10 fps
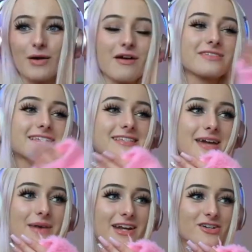do I have the
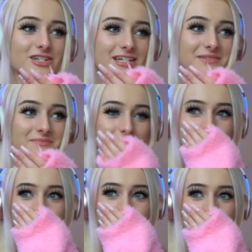same energy?
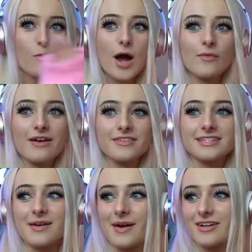Why do I have the
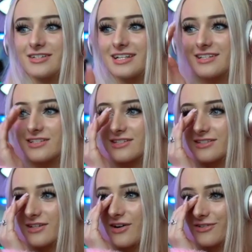same energy? That's
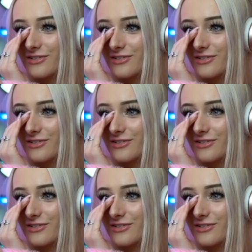so